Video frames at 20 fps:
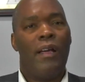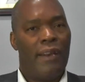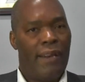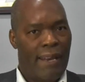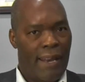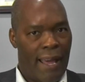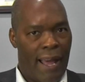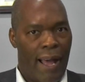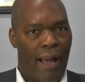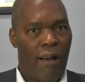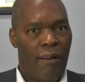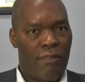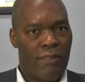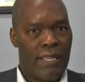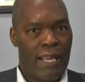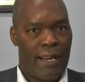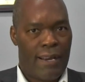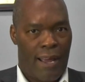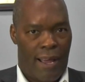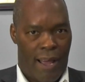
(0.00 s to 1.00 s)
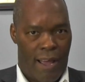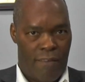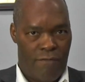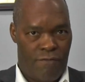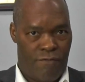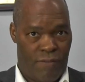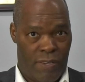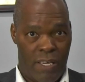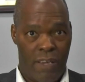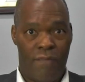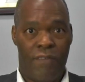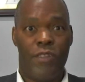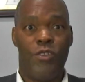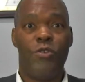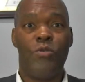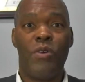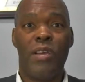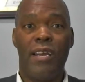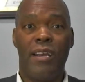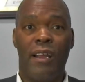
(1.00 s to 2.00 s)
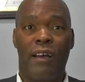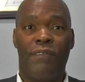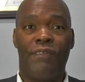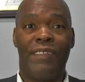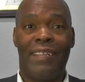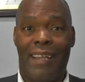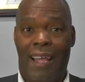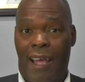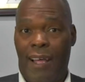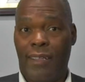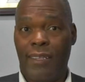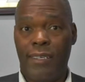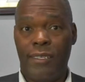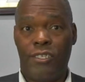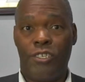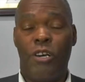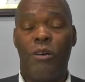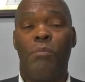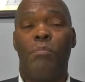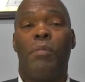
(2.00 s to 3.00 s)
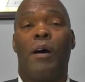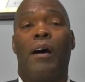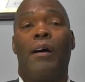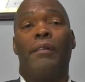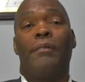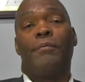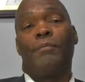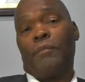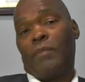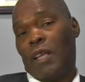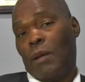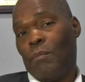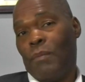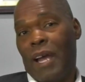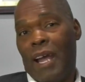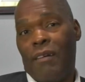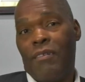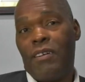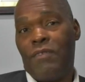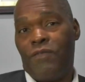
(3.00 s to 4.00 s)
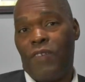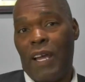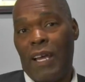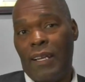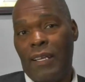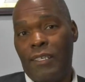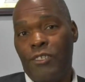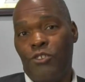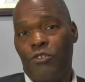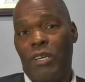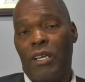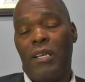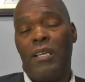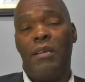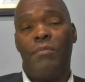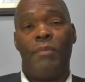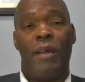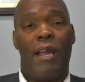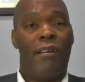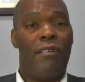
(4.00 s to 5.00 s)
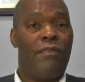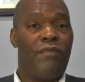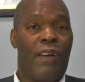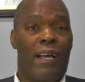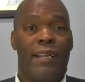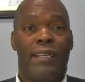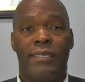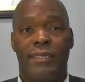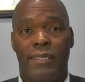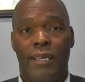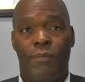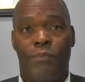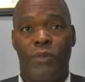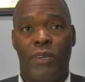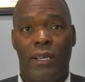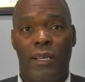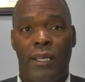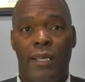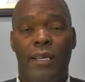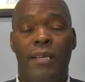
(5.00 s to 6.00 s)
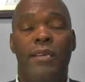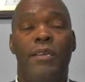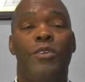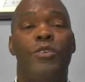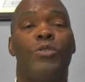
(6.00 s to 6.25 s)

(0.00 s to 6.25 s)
Now that I've given you enough knowledge about married filing jointly, married filing separately,